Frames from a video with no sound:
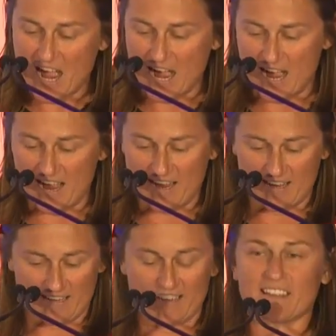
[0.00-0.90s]

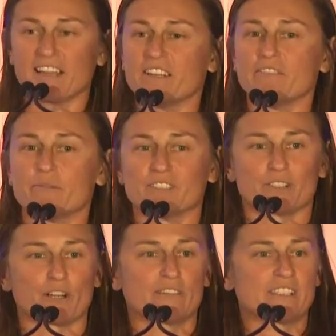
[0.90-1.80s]
Kind of was
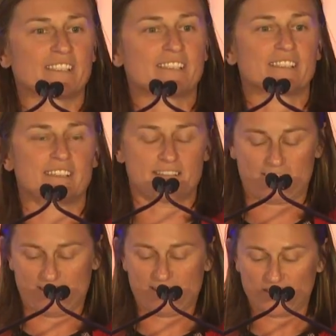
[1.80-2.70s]
nervous
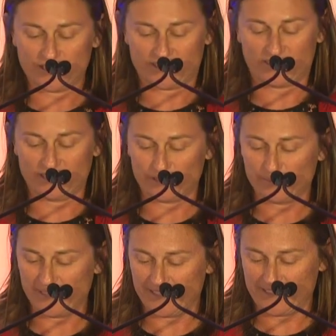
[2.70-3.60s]
just a little
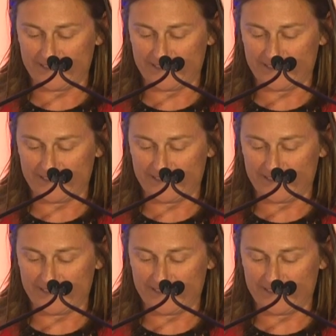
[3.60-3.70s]
bit.